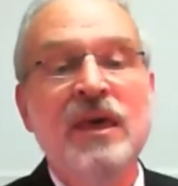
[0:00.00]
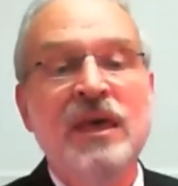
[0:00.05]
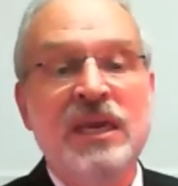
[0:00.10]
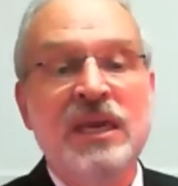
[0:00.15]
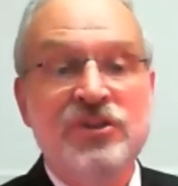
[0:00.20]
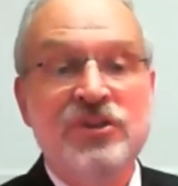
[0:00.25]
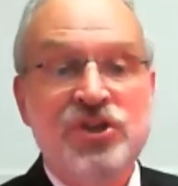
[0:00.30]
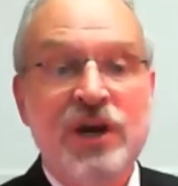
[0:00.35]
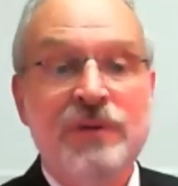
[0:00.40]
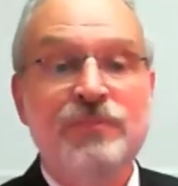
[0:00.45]

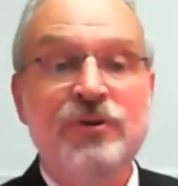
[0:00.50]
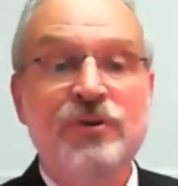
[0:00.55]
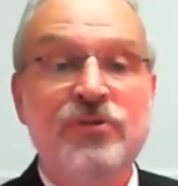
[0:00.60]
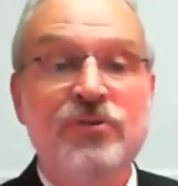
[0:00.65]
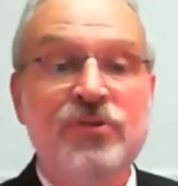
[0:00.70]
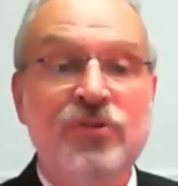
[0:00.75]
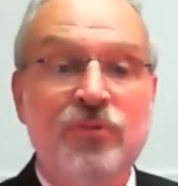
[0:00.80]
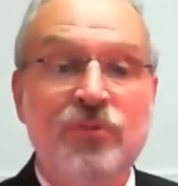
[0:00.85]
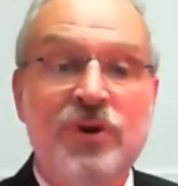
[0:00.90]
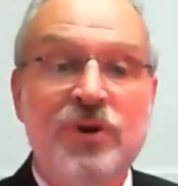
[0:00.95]
In
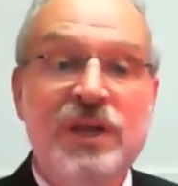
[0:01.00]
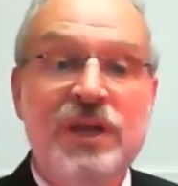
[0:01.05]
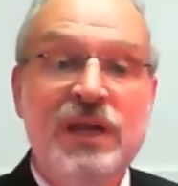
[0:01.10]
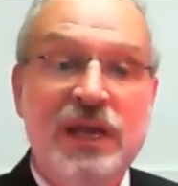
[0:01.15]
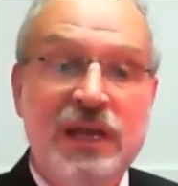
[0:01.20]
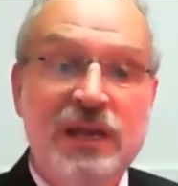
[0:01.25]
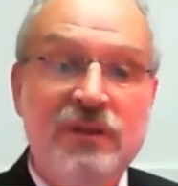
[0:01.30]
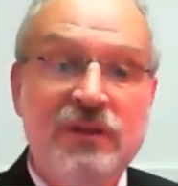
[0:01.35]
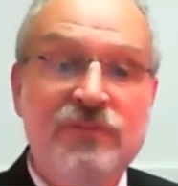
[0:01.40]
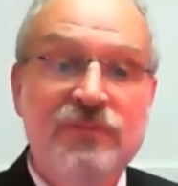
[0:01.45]
Chapters 3
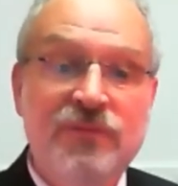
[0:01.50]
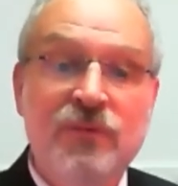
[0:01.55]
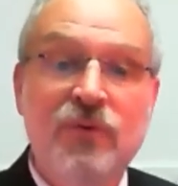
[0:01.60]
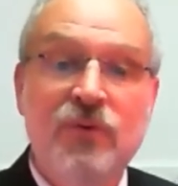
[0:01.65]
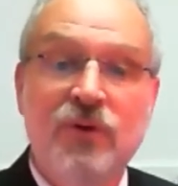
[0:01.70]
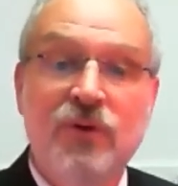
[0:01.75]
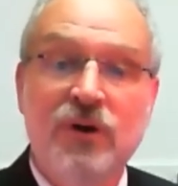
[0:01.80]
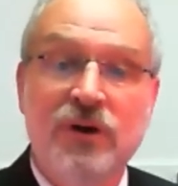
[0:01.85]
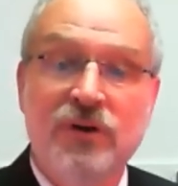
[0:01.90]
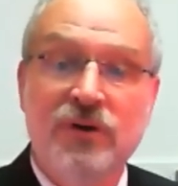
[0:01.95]
and
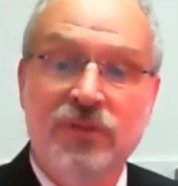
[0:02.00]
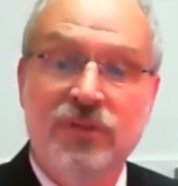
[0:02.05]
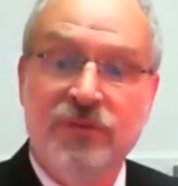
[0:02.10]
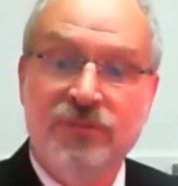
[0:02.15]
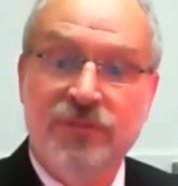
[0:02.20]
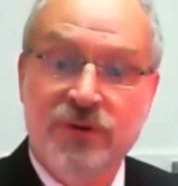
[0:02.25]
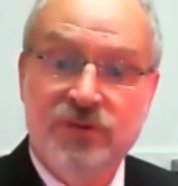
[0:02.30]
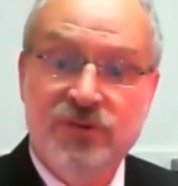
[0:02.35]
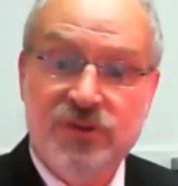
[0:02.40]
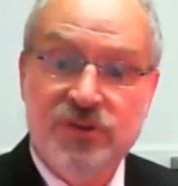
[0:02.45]
4 on the
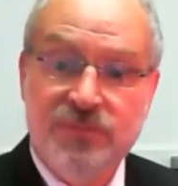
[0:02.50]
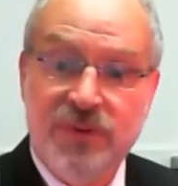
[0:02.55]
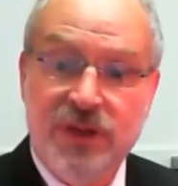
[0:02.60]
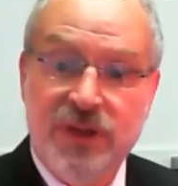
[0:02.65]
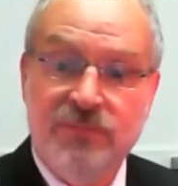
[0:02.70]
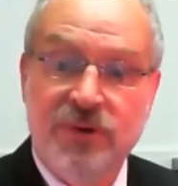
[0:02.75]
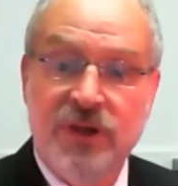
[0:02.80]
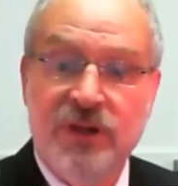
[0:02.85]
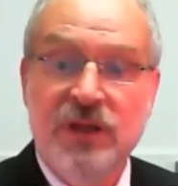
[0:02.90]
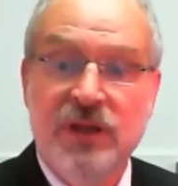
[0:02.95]
First
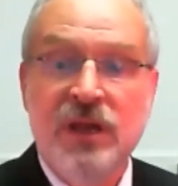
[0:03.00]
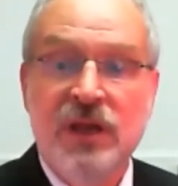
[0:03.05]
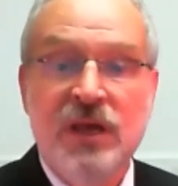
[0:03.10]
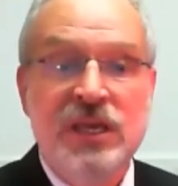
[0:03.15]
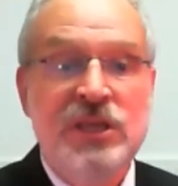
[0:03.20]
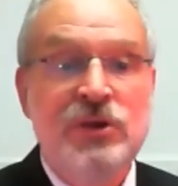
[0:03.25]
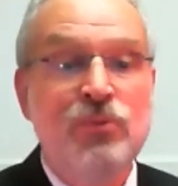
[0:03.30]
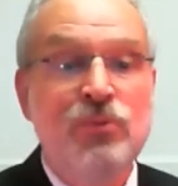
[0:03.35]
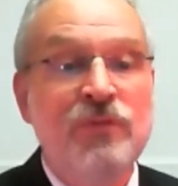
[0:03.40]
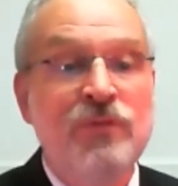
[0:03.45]
Amendment,
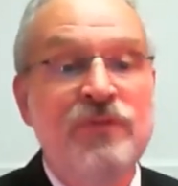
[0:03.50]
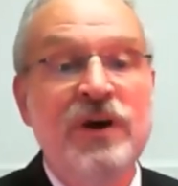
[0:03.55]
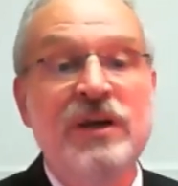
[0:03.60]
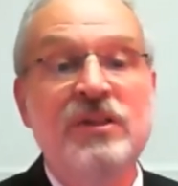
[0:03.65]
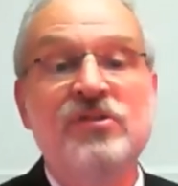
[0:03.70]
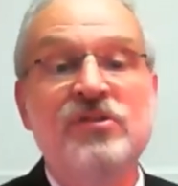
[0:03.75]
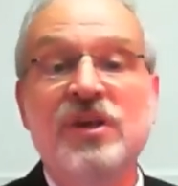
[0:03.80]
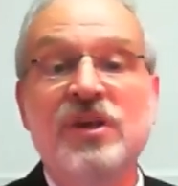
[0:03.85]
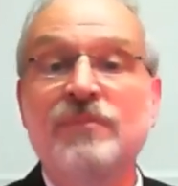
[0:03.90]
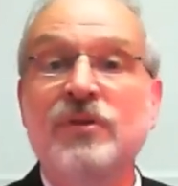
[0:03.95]
you will
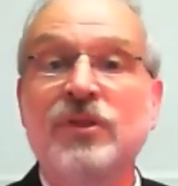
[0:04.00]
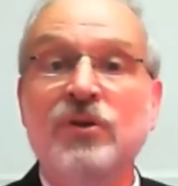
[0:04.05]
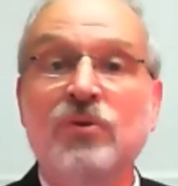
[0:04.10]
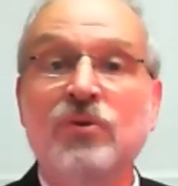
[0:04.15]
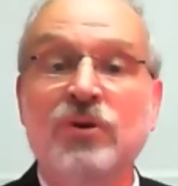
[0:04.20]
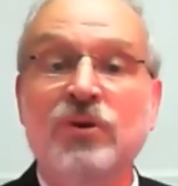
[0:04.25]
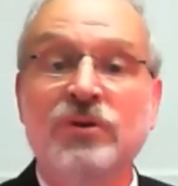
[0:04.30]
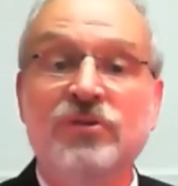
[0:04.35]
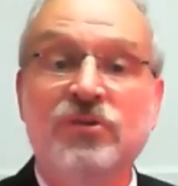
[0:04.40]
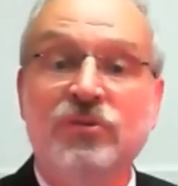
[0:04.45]
find some of the
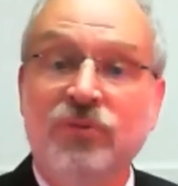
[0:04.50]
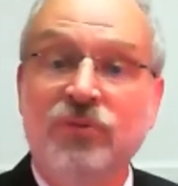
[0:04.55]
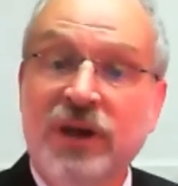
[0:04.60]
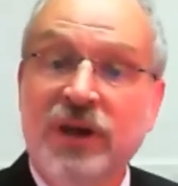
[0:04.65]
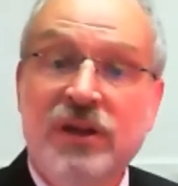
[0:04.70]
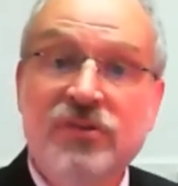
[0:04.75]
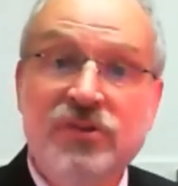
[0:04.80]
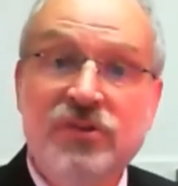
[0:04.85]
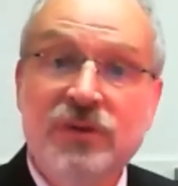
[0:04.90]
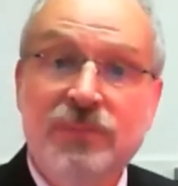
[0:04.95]
Court's
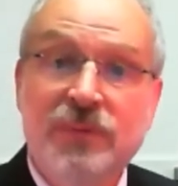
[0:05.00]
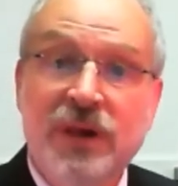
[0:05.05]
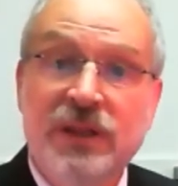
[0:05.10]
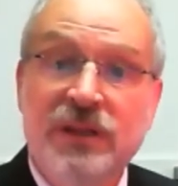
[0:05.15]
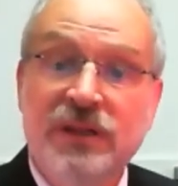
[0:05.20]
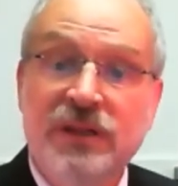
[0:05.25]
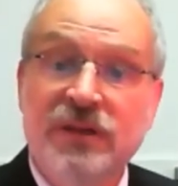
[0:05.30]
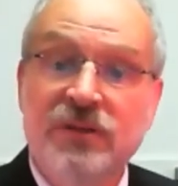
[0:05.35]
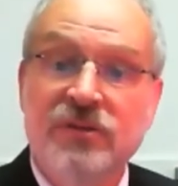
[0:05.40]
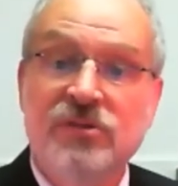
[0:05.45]
greatest
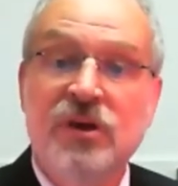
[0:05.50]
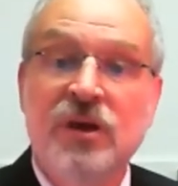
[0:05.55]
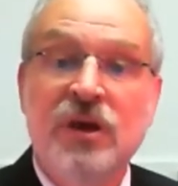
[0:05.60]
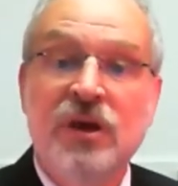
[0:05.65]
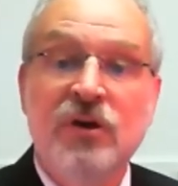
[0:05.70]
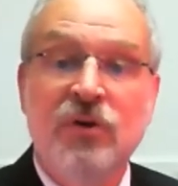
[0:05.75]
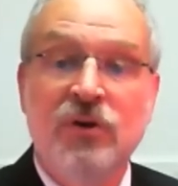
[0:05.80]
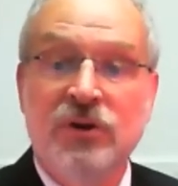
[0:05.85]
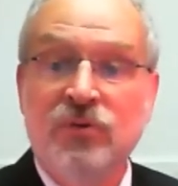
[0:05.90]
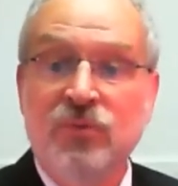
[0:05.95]
opinions
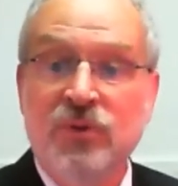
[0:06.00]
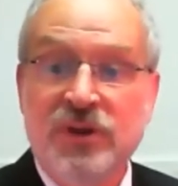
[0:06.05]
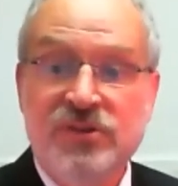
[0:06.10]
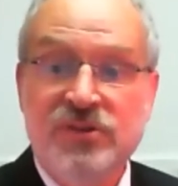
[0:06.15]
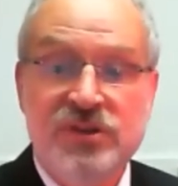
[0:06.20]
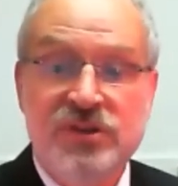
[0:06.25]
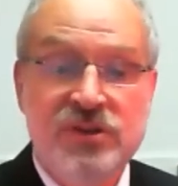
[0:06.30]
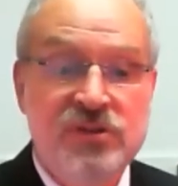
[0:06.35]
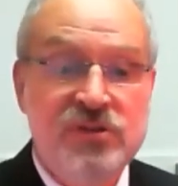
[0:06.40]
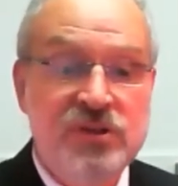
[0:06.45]
on
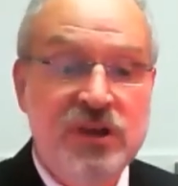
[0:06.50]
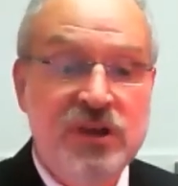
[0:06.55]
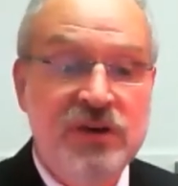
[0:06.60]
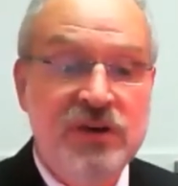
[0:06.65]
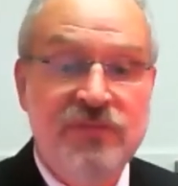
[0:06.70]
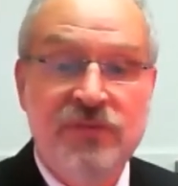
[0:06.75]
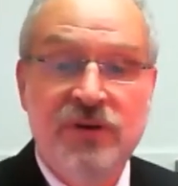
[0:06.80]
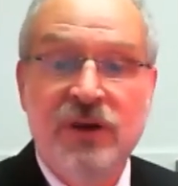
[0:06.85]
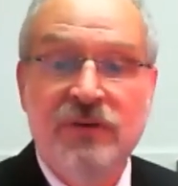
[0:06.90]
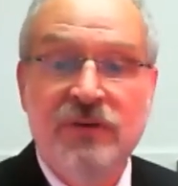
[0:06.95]
questions
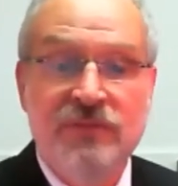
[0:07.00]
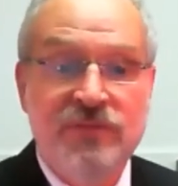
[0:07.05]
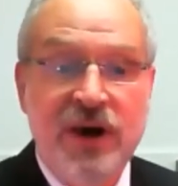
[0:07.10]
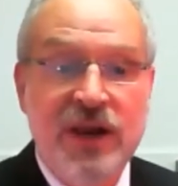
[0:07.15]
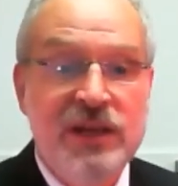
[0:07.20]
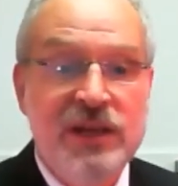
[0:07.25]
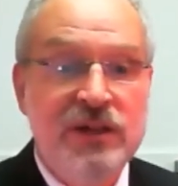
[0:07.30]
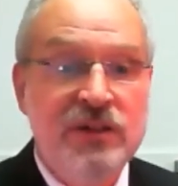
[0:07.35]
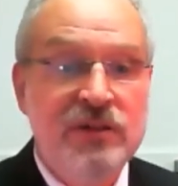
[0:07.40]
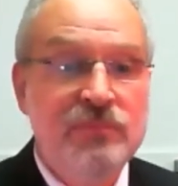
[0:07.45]
of
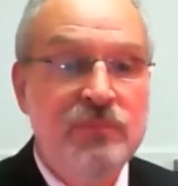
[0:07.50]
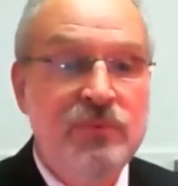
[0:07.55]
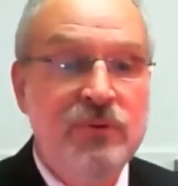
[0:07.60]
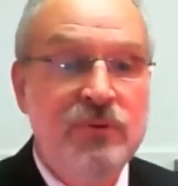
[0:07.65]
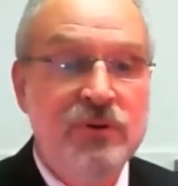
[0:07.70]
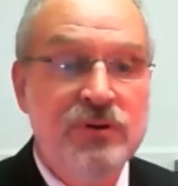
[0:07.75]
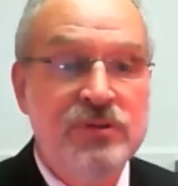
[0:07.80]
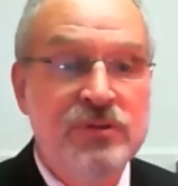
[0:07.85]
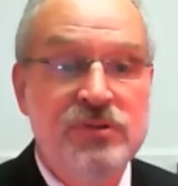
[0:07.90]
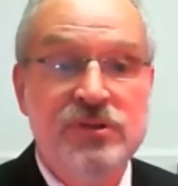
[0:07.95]
vital
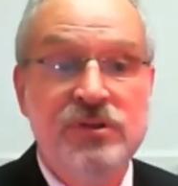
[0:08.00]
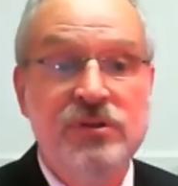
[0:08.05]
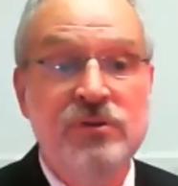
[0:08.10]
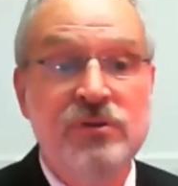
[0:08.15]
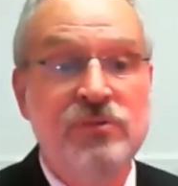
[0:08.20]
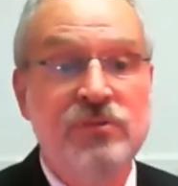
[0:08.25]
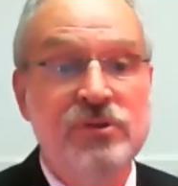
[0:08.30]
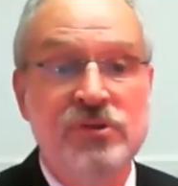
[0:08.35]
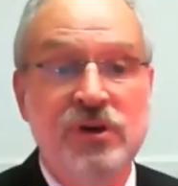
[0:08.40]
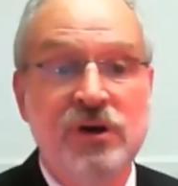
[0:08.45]
importance
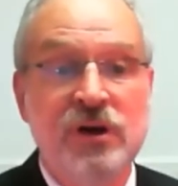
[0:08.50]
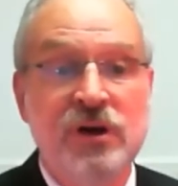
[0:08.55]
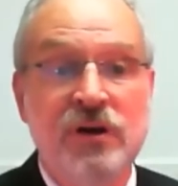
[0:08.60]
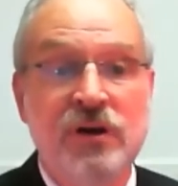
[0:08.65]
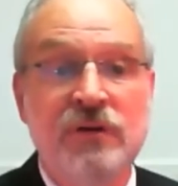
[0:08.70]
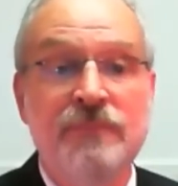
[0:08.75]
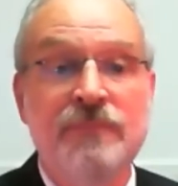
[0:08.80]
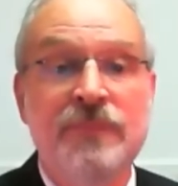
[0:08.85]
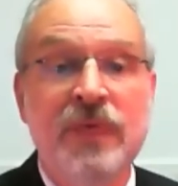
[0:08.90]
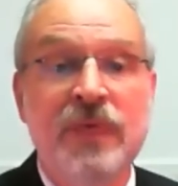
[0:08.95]
to us all.